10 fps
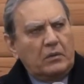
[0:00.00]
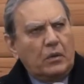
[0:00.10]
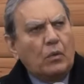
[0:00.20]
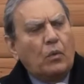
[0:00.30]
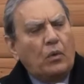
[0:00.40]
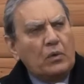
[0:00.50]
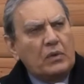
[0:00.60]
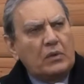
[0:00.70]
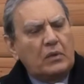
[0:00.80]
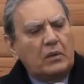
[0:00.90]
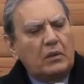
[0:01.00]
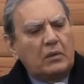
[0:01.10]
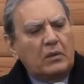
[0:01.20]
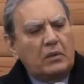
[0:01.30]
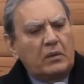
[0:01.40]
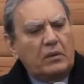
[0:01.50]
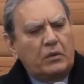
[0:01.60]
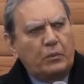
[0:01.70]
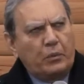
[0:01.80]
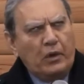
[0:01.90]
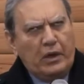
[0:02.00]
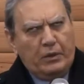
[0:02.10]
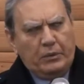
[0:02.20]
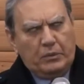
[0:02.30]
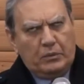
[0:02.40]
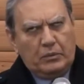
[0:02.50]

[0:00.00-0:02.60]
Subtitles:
who wants to bully you.